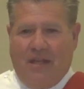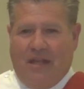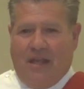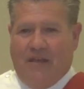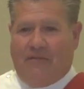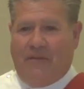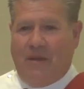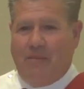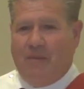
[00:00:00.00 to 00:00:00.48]

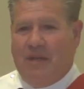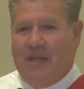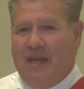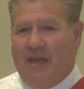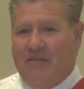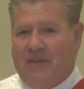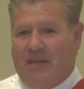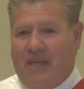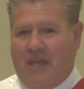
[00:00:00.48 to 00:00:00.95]
if I'm going to
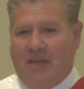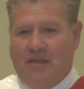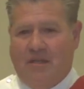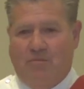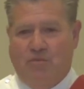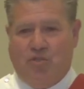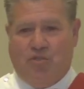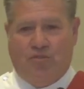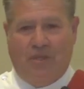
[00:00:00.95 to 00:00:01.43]
have
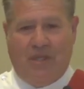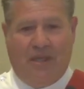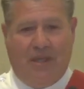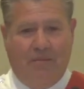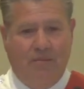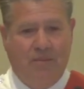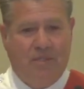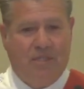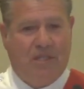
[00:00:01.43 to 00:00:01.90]
kingdom
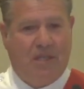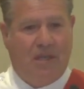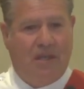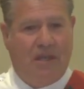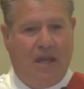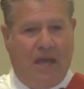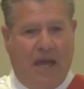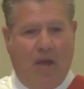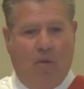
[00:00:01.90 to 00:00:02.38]
dreams,
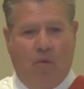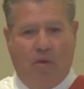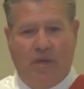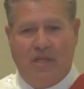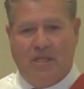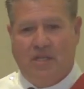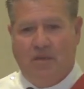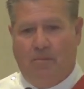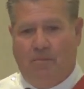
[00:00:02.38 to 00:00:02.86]
I want
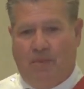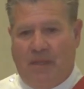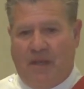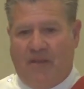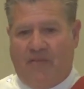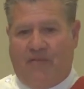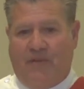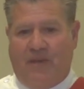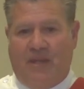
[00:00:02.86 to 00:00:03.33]
it to
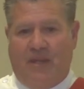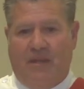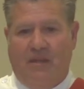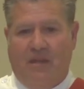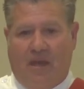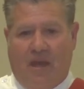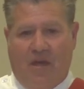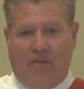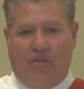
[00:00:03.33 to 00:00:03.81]
benefit
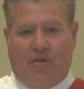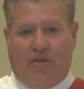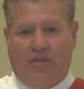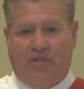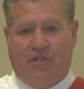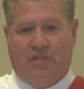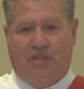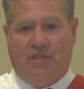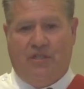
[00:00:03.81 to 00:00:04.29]

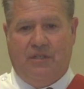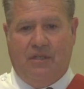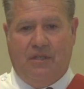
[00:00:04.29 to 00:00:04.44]
others